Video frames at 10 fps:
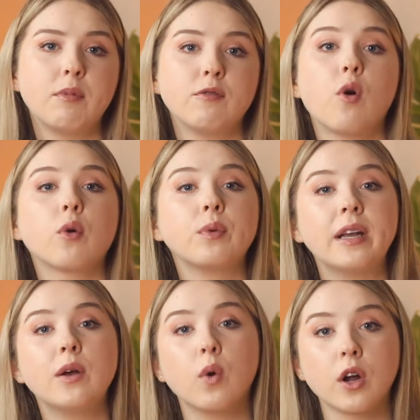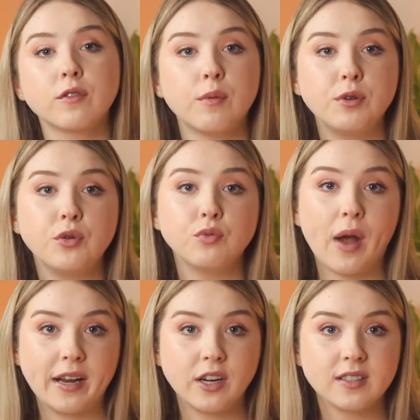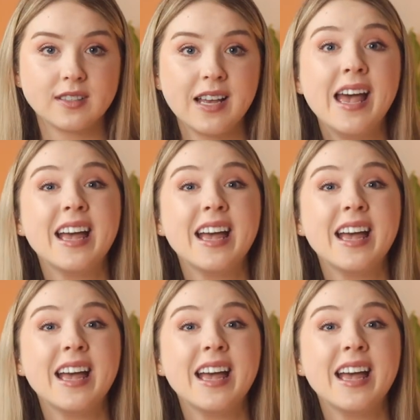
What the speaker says: before reading work from new writers.